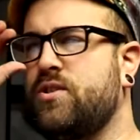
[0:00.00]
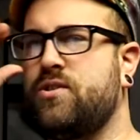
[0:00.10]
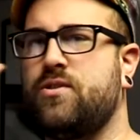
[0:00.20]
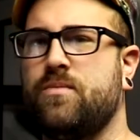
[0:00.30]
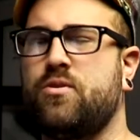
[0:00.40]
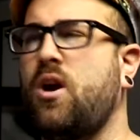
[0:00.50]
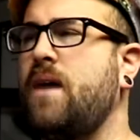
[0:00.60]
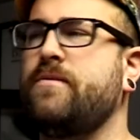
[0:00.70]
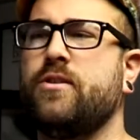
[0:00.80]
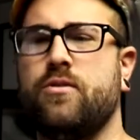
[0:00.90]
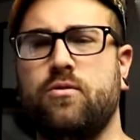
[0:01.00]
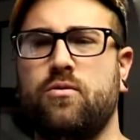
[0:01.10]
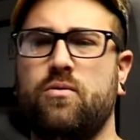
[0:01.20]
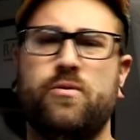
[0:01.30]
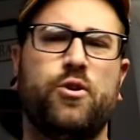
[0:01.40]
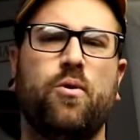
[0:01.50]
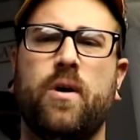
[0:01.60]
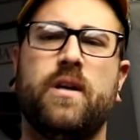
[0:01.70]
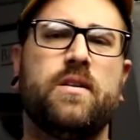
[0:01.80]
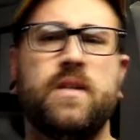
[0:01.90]
subscribe to,
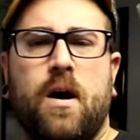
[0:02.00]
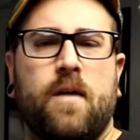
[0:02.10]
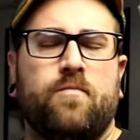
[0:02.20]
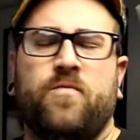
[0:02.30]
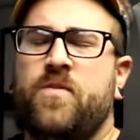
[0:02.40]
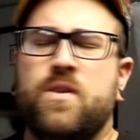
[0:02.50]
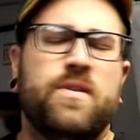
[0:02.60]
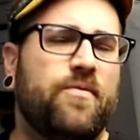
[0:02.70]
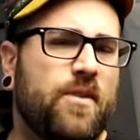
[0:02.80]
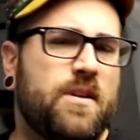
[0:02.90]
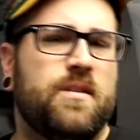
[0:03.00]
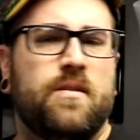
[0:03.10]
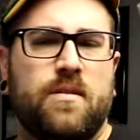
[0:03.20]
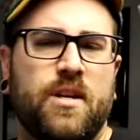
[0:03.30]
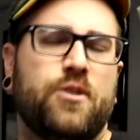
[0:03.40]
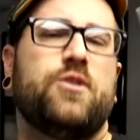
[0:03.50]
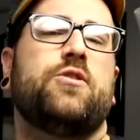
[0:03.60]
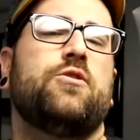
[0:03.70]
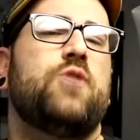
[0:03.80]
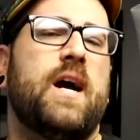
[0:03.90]
joined a few different
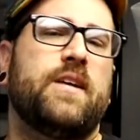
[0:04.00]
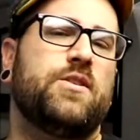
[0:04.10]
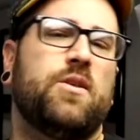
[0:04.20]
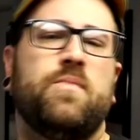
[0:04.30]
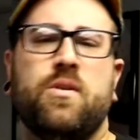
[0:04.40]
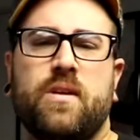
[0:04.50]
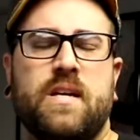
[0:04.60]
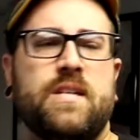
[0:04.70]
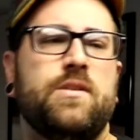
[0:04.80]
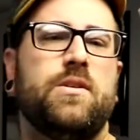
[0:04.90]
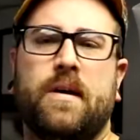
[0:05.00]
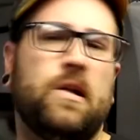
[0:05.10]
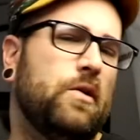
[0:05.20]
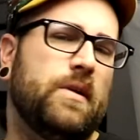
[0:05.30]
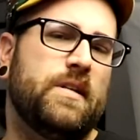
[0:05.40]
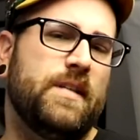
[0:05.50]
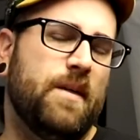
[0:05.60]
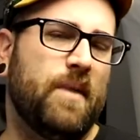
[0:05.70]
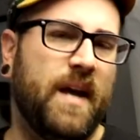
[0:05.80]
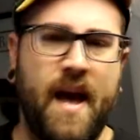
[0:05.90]
Dungeons & Dragons communities, including
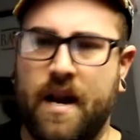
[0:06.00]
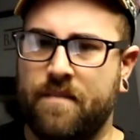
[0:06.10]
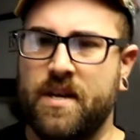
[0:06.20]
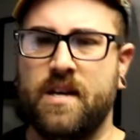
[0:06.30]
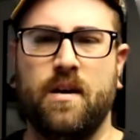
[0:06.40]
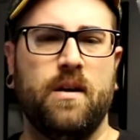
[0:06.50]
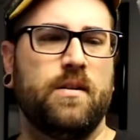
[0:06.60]
DM Academy,